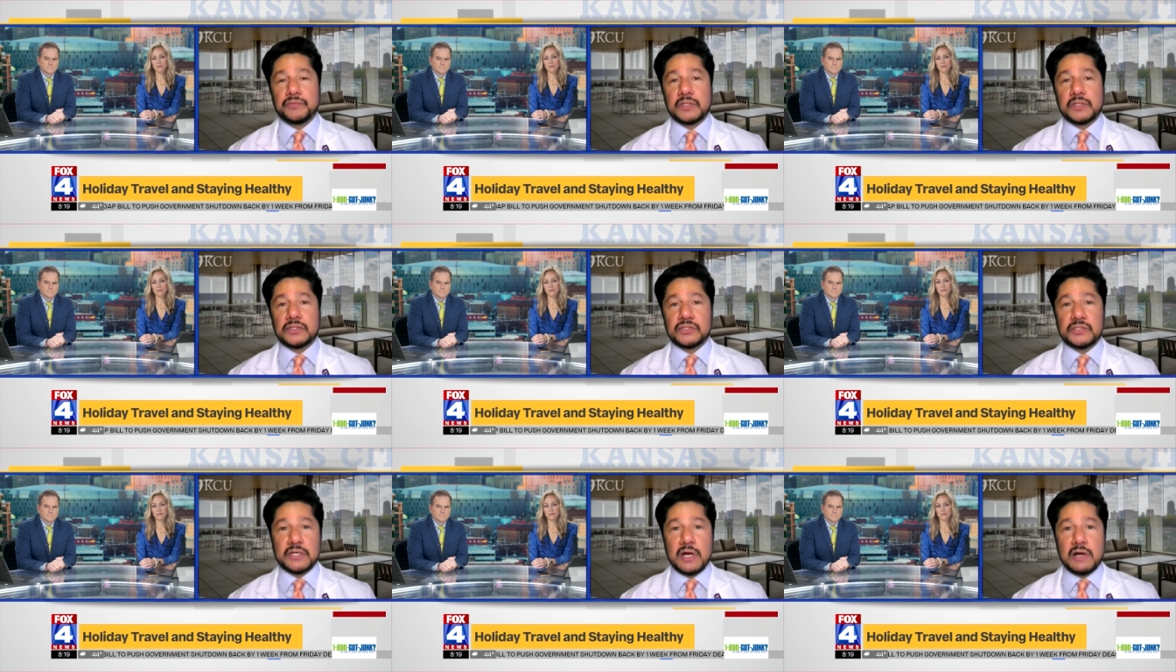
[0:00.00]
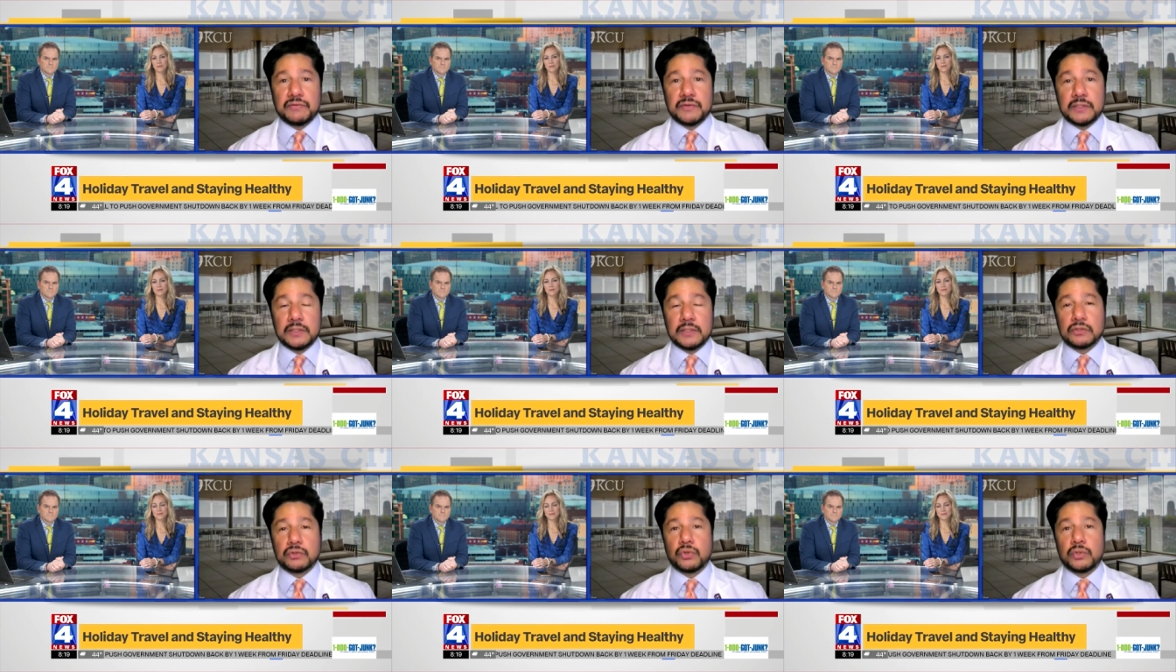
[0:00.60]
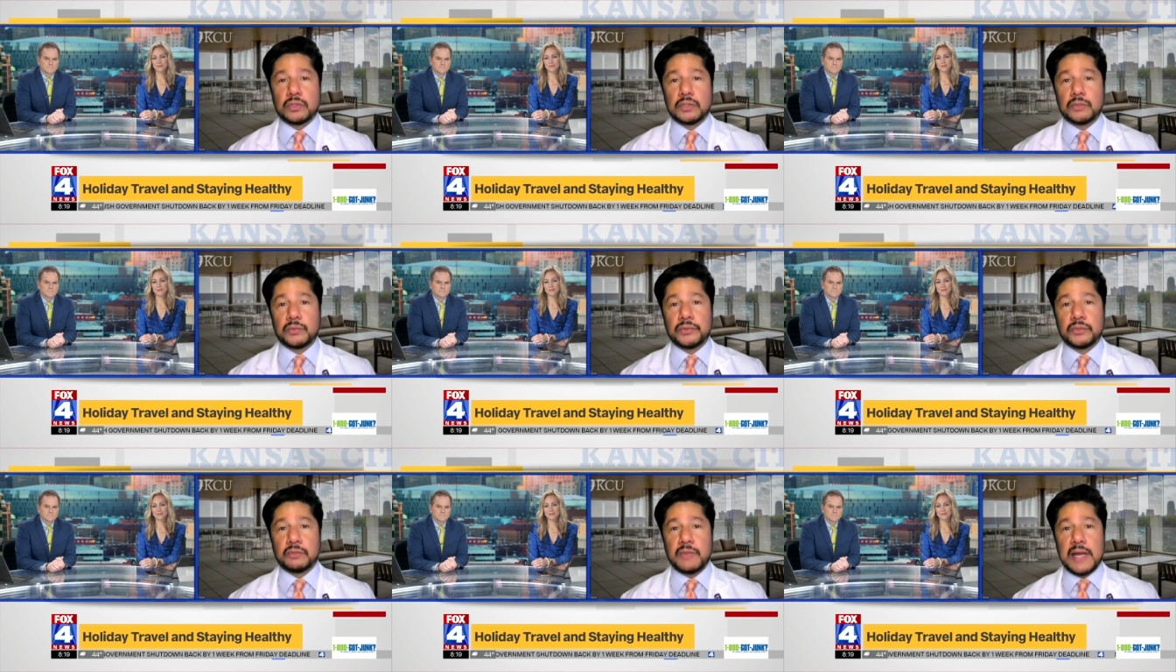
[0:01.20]
sit off in a little corner
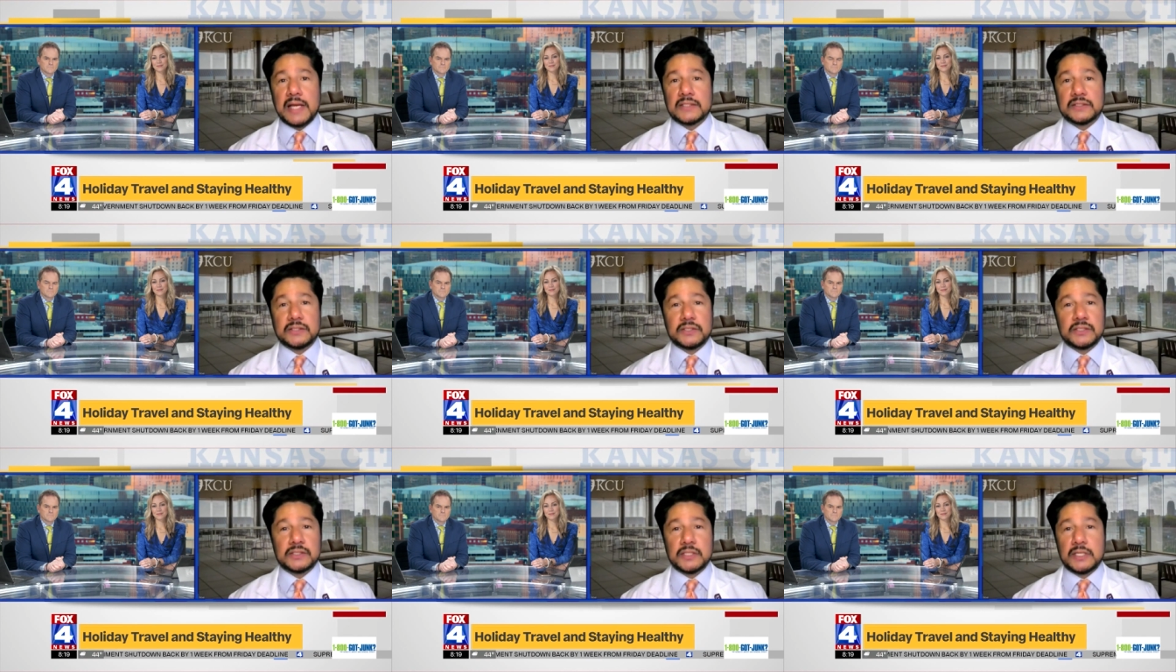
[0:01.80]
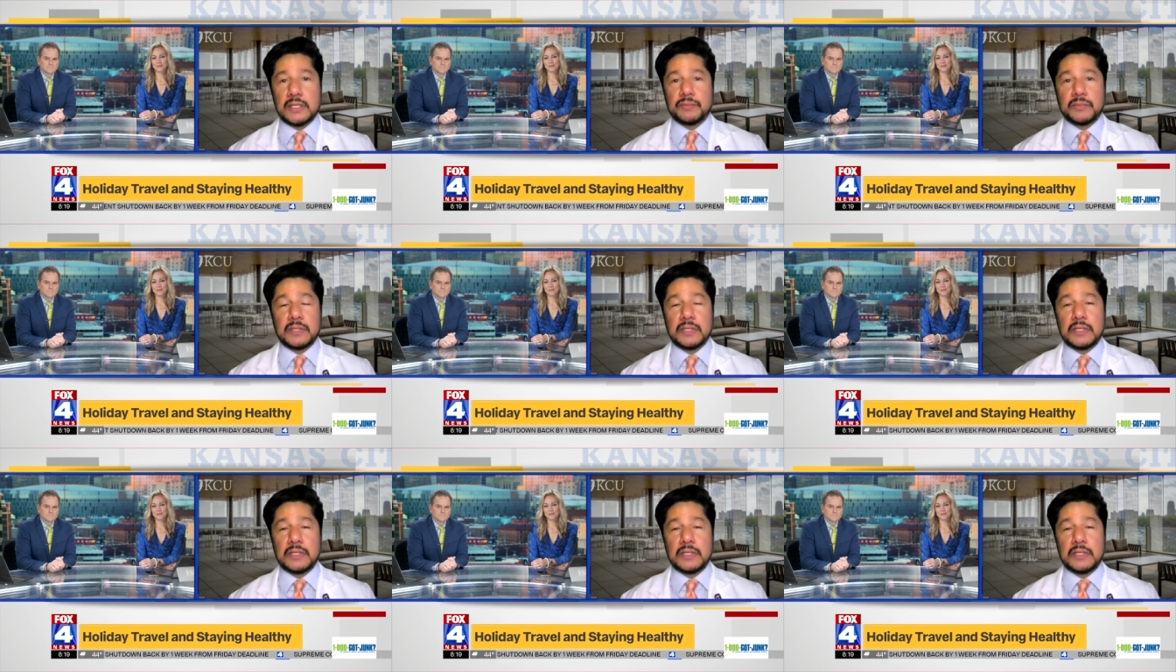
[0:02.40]
with your mask and just keep